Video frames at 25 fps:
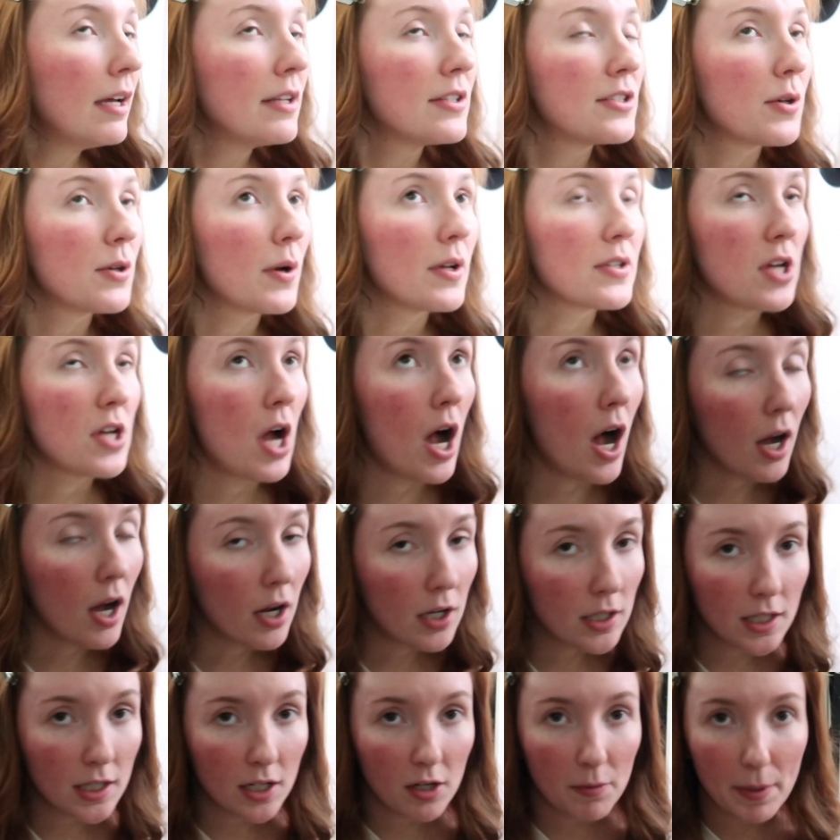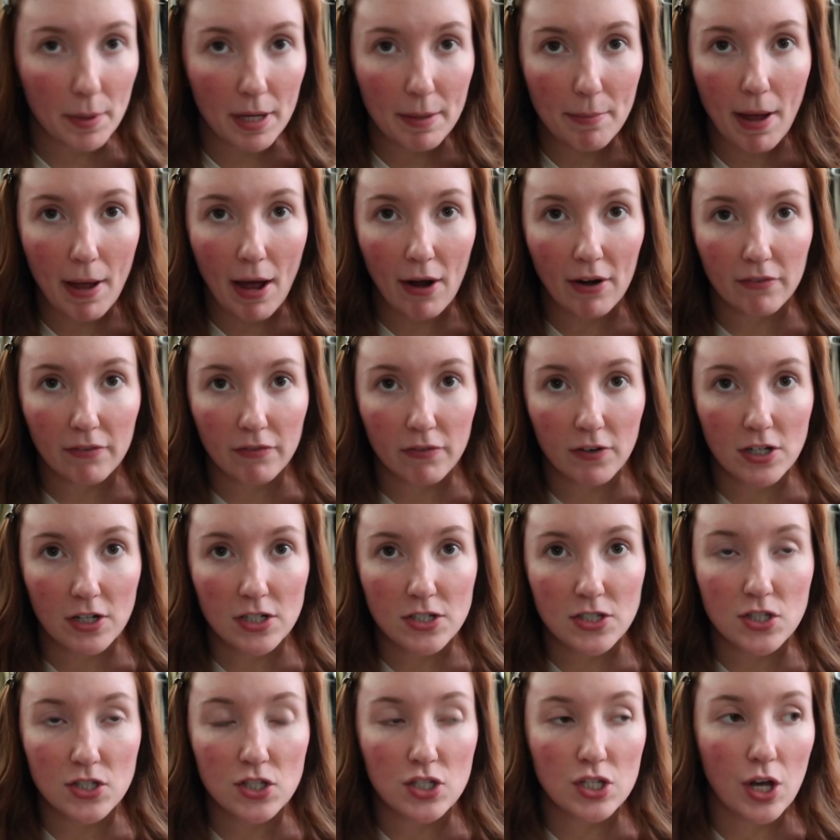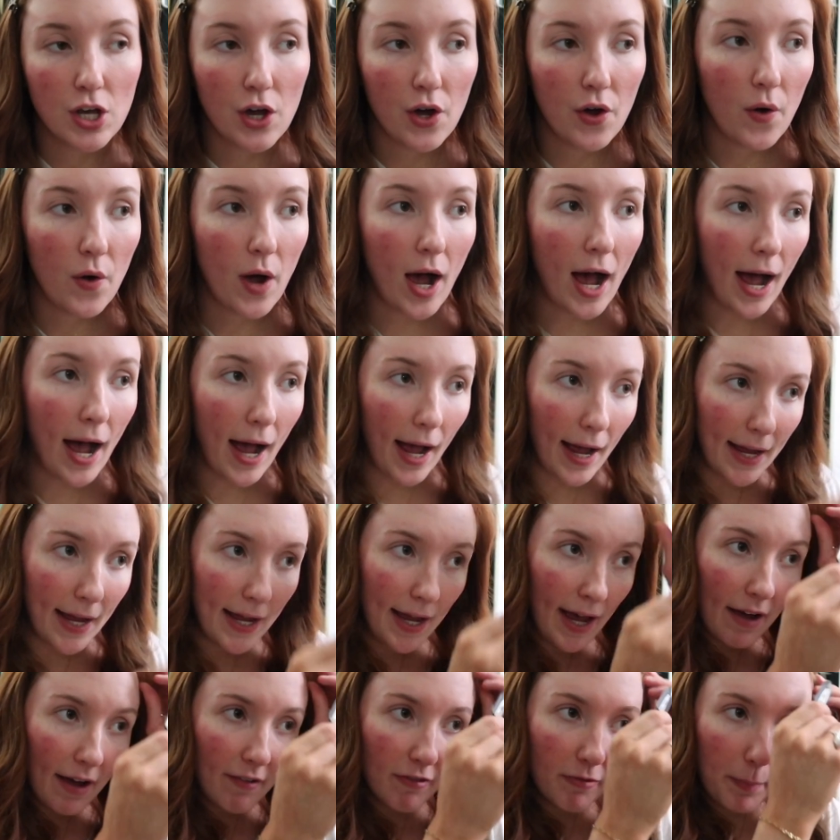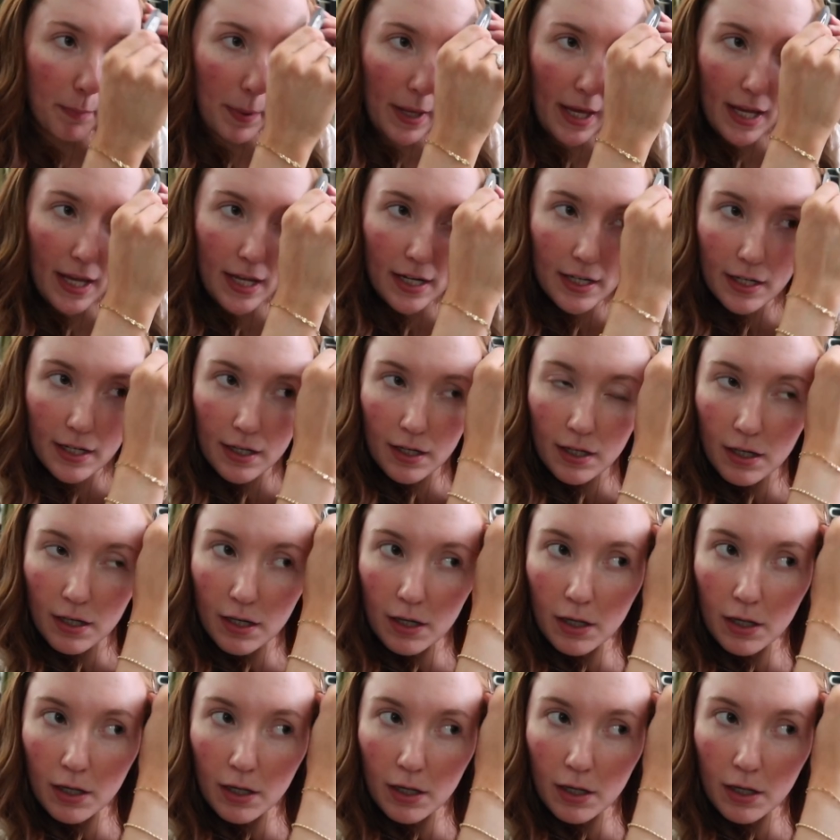so I'll talk a little bit about it first. So I have been